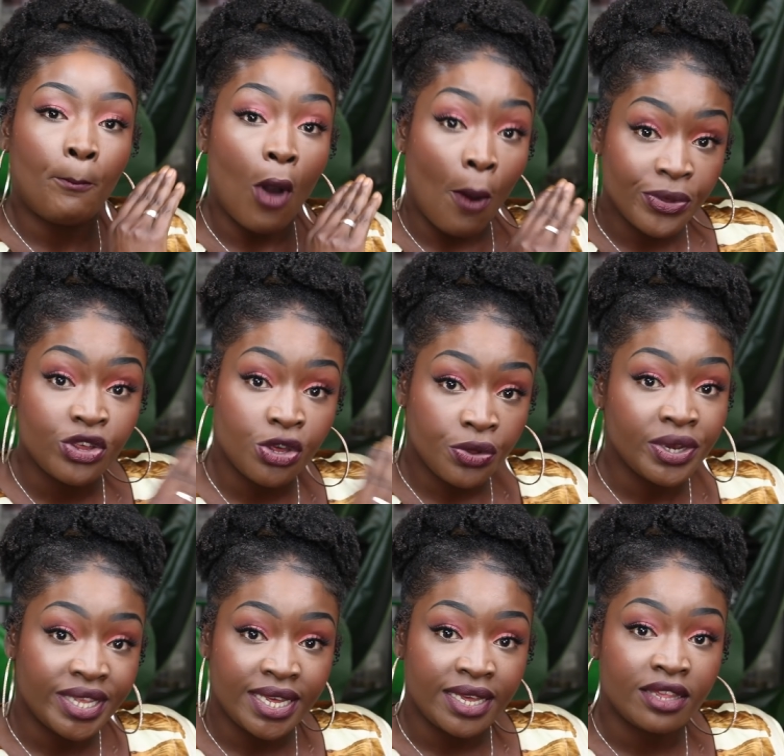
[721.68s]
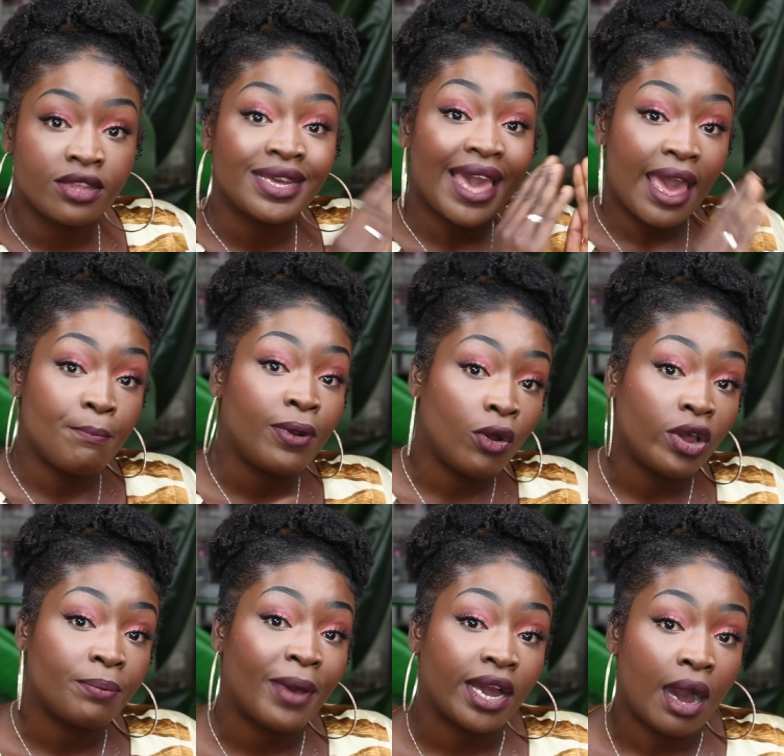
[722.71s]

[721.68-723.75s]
opportunities to get employed by